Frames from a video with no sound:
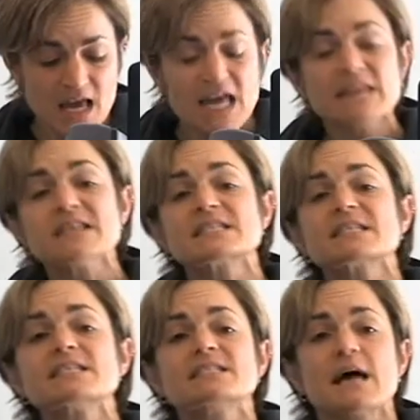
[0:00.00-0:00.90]
In this
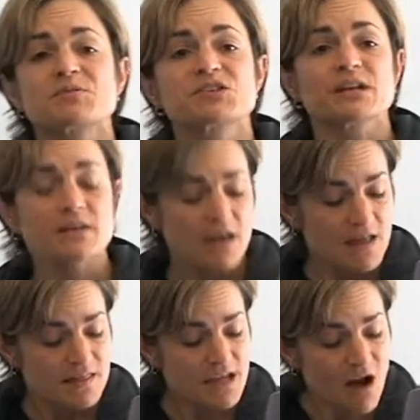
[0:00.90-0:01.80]
conception,
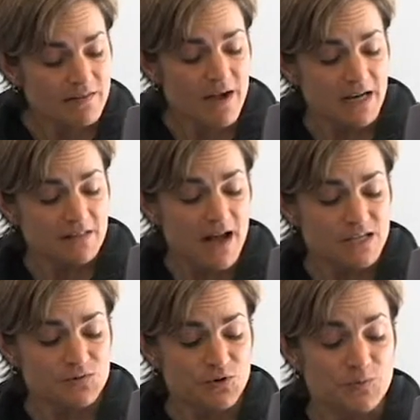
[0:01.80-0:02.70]
the online
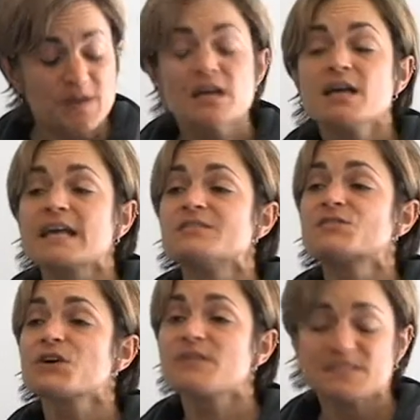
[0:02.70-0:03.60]
classroom can
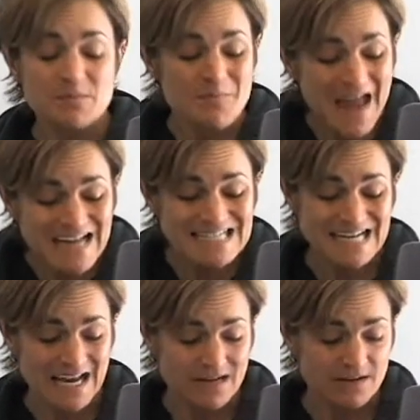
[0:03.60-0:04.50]
serve as a band
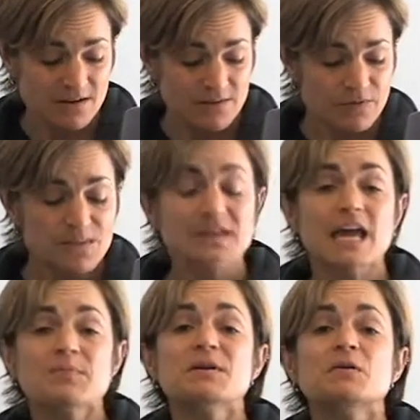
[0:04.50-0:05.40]
aid for the
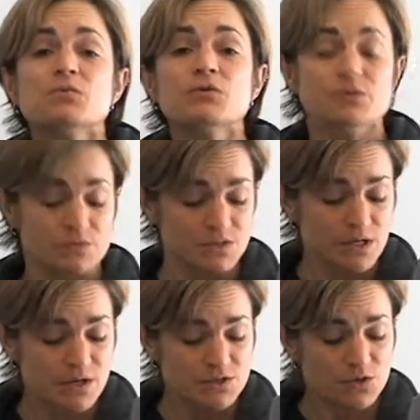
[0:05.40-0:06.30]
gaping wound
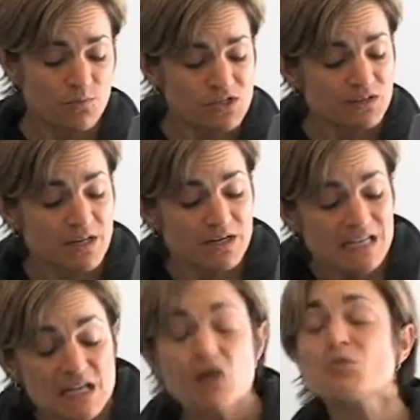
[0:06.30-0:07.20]
to which
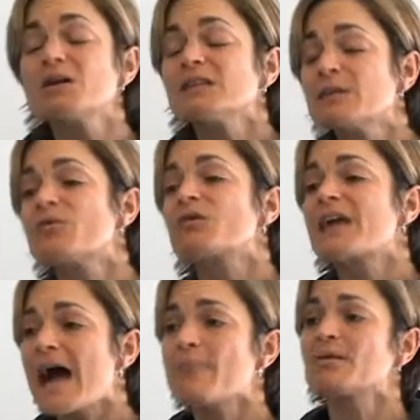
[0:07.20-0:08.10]
neoliberal
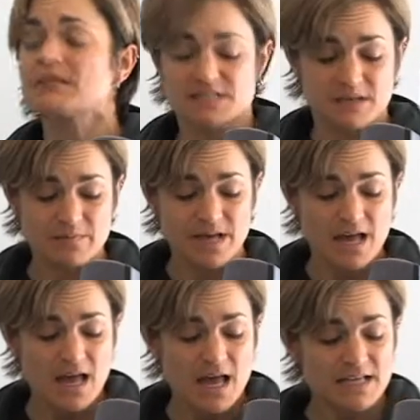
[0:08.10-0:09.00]
capitalism
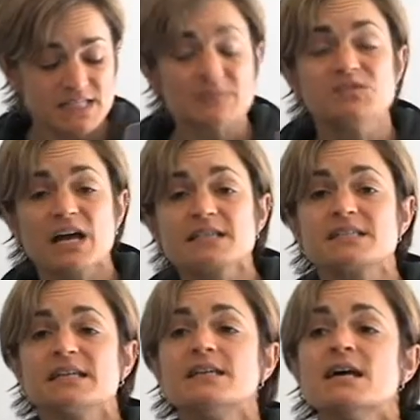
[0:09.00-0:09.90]
has
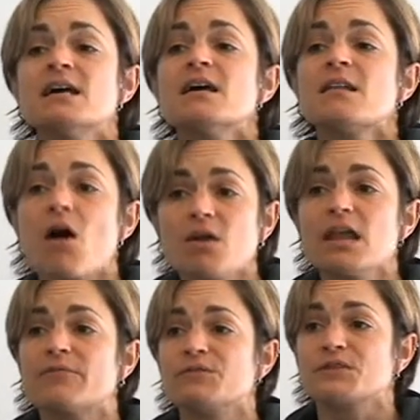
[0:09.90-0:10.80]
subjected all
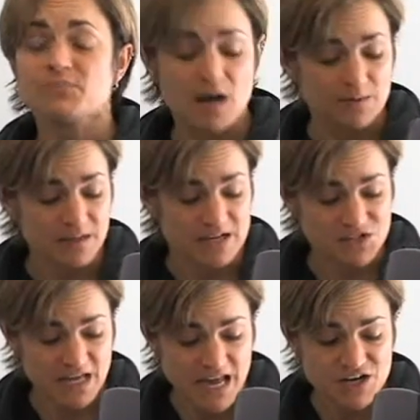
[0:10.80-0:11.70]
levels of public
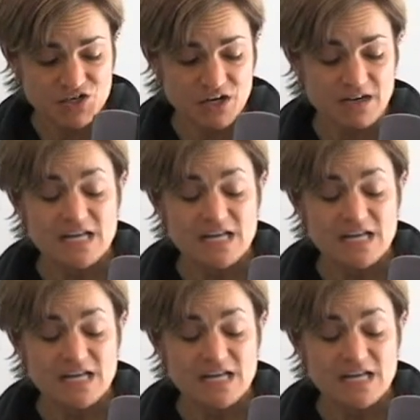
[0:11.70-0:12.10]
education.